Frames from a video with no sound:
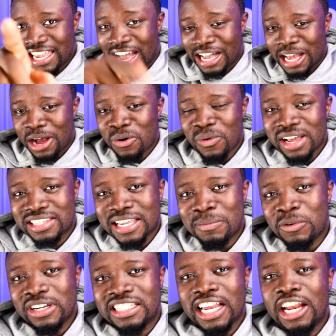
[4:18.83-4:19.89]
You can want
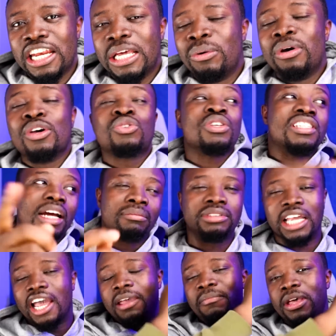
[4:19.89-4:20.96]
some with Channel Wheels some
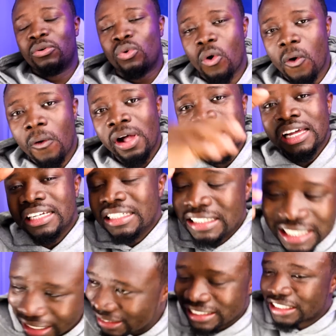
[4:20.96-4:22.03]
time ago.
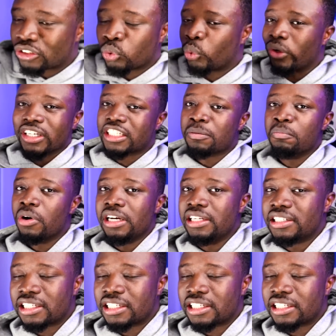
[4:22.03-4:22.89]
That is rich money